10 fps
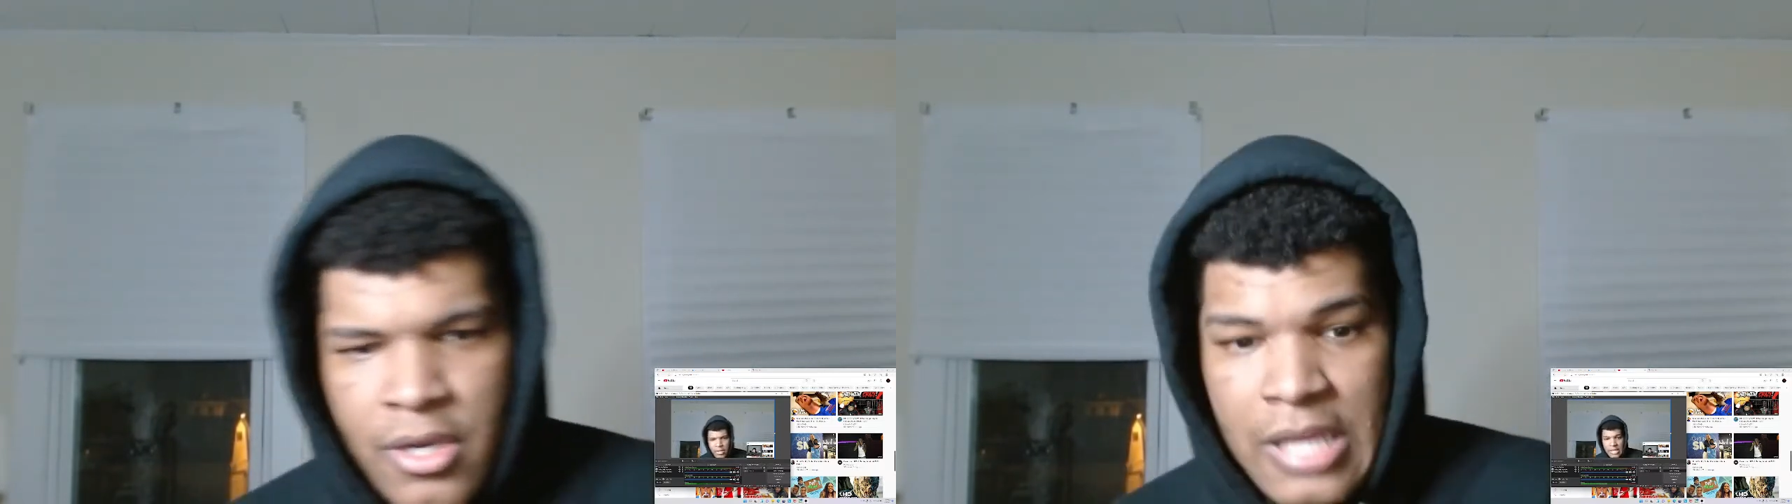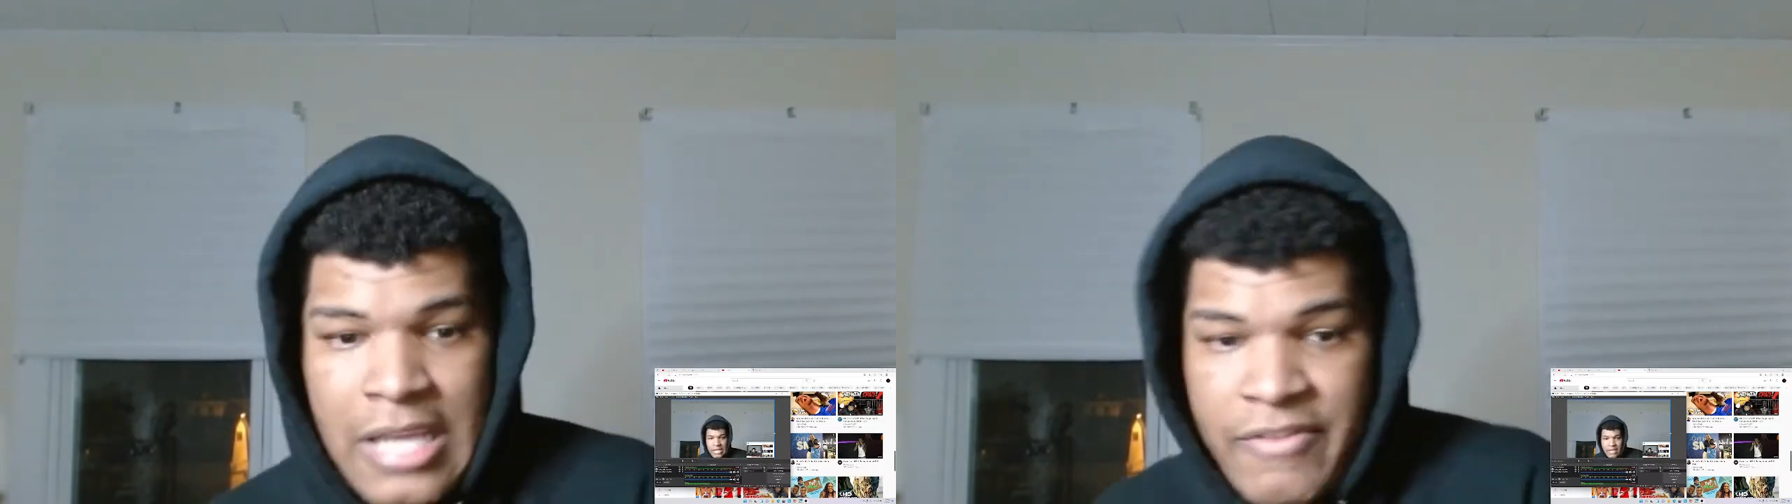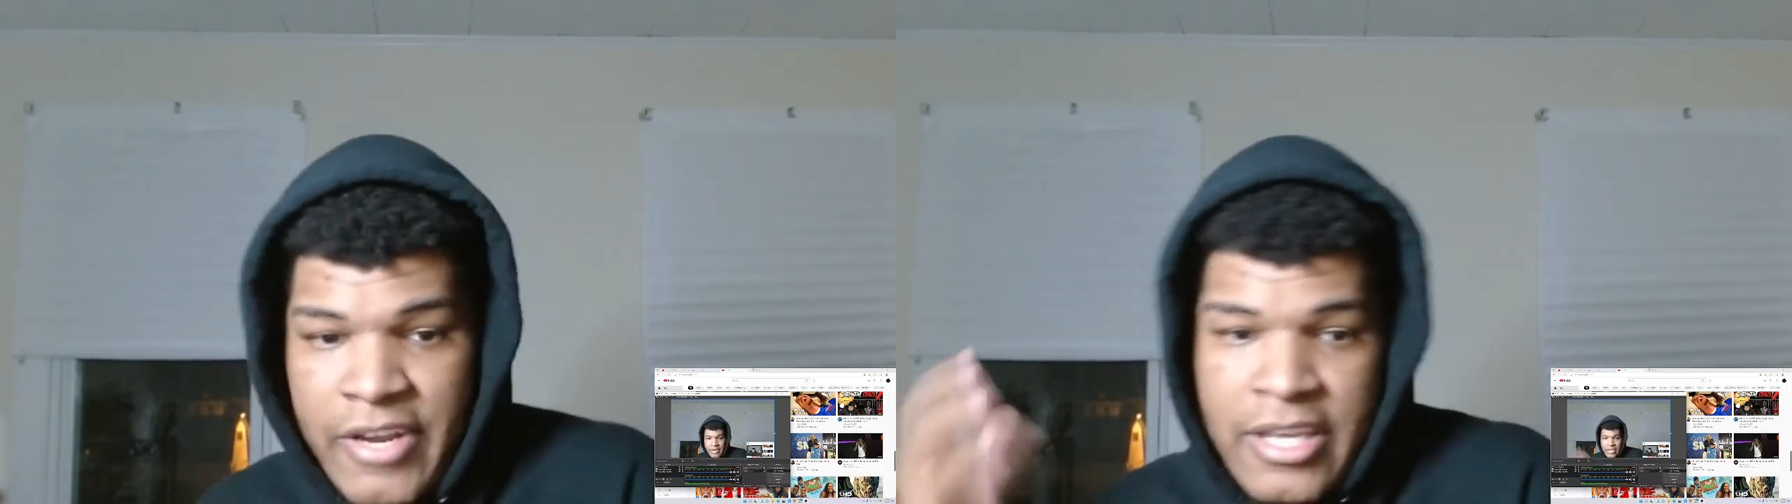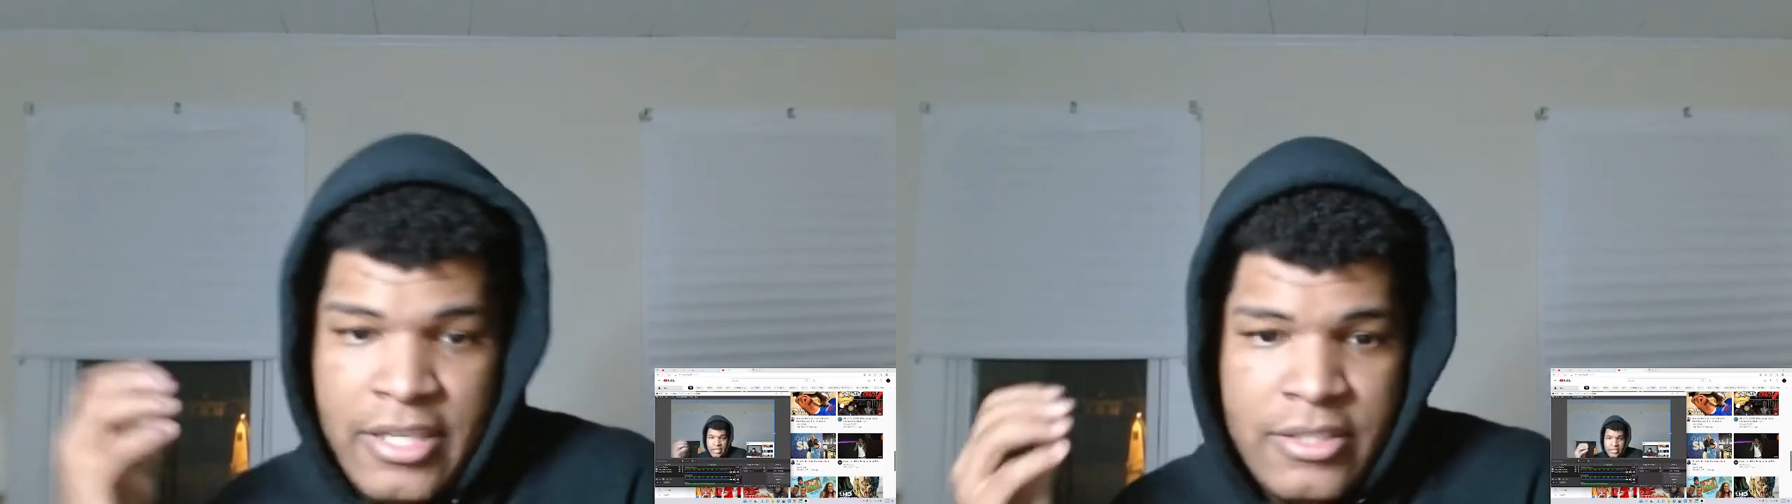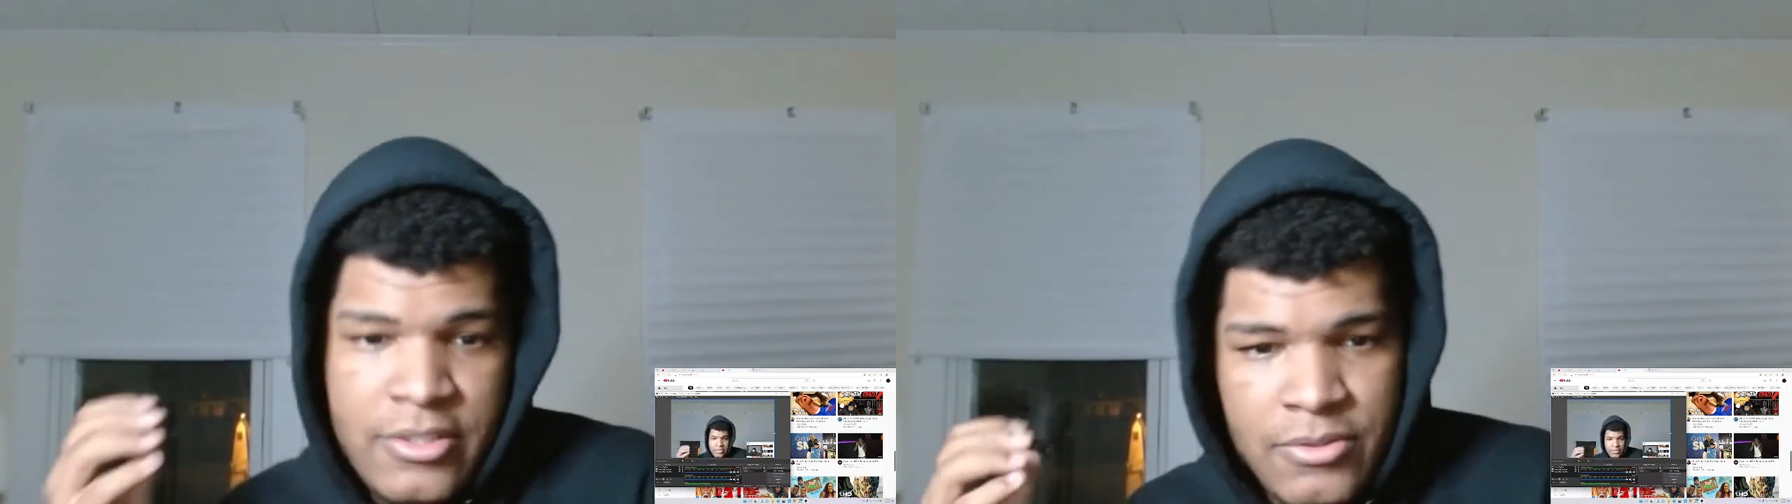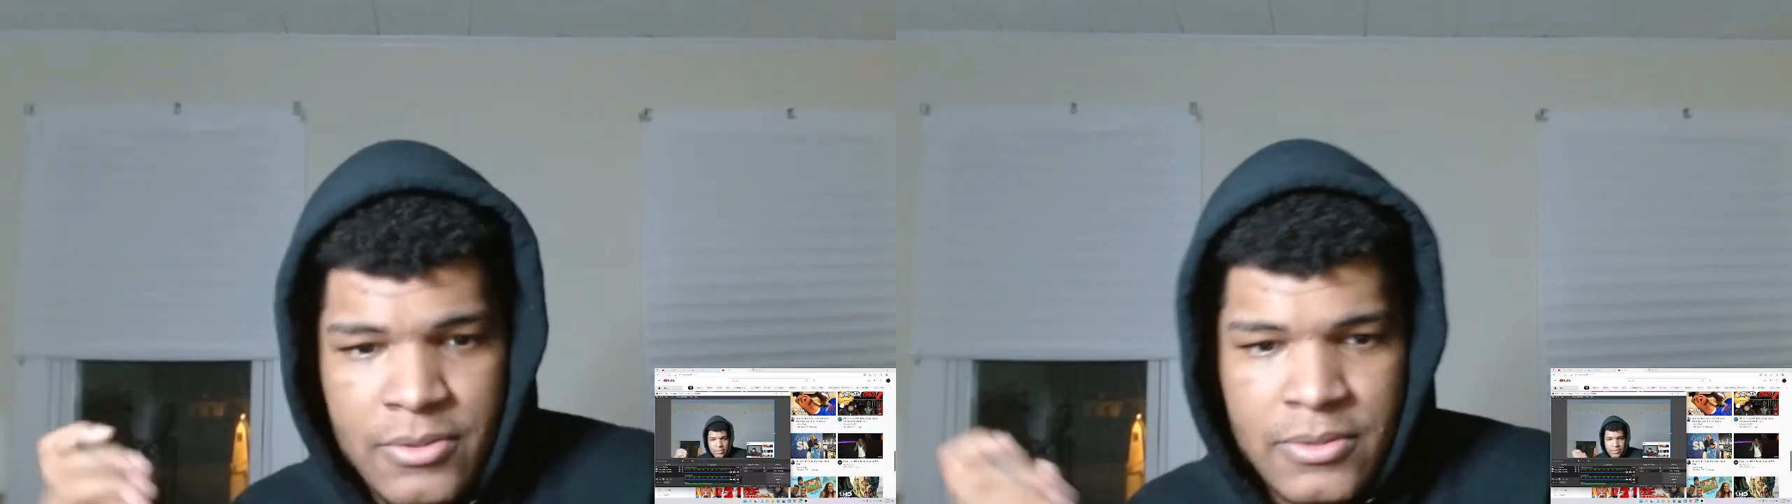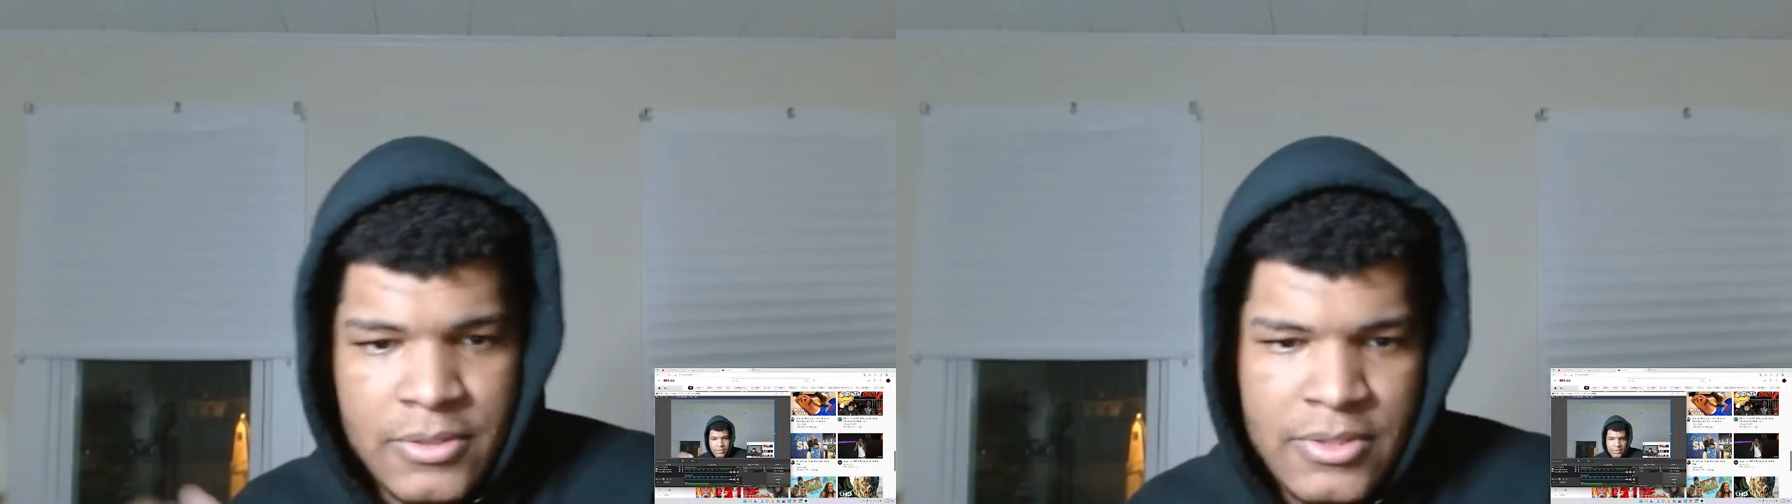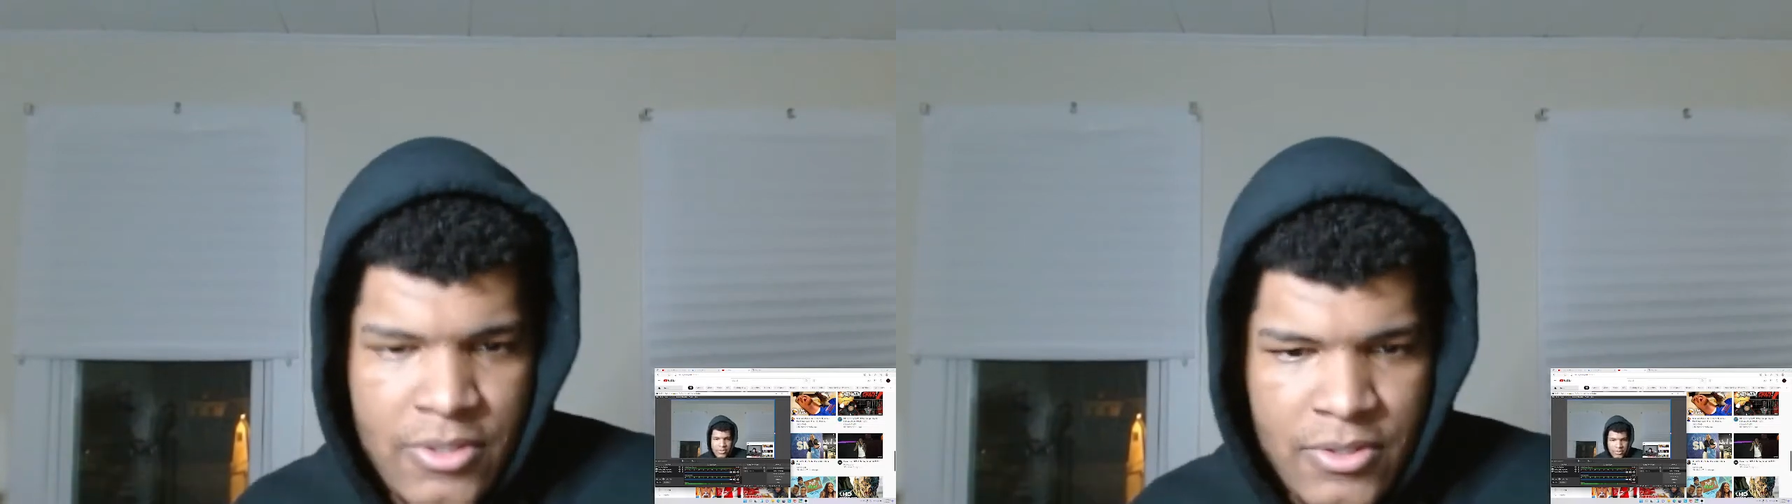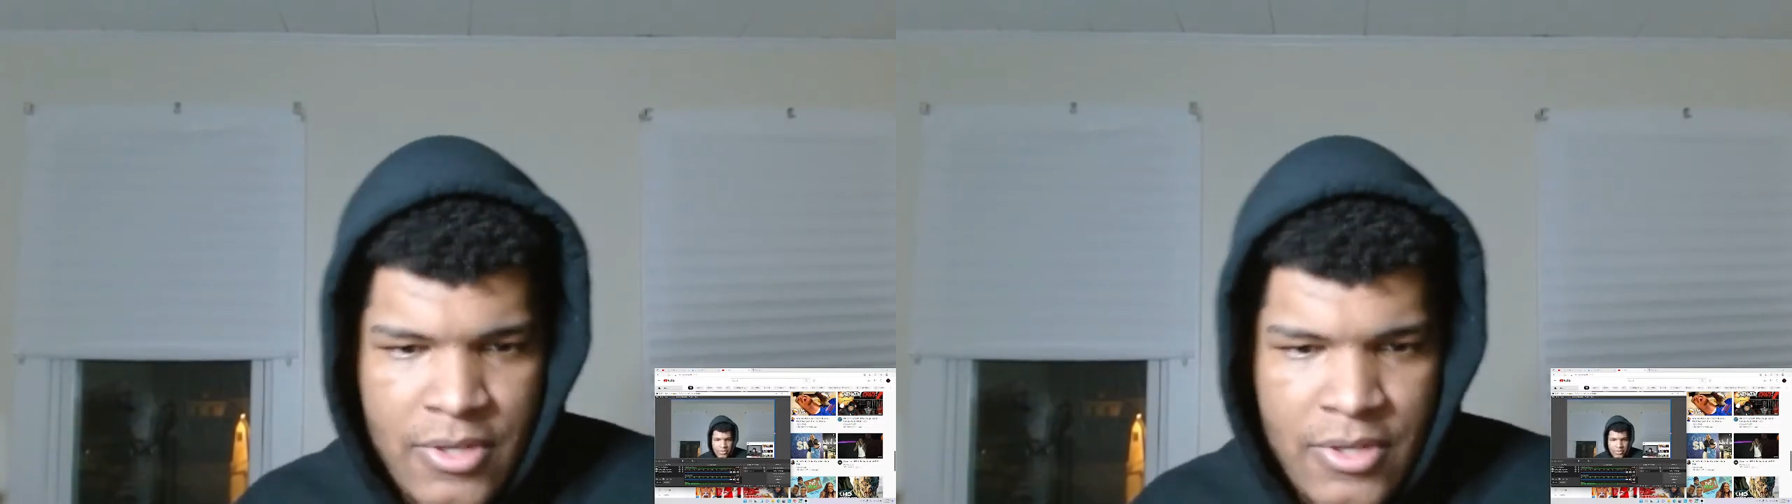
and i have a kid too so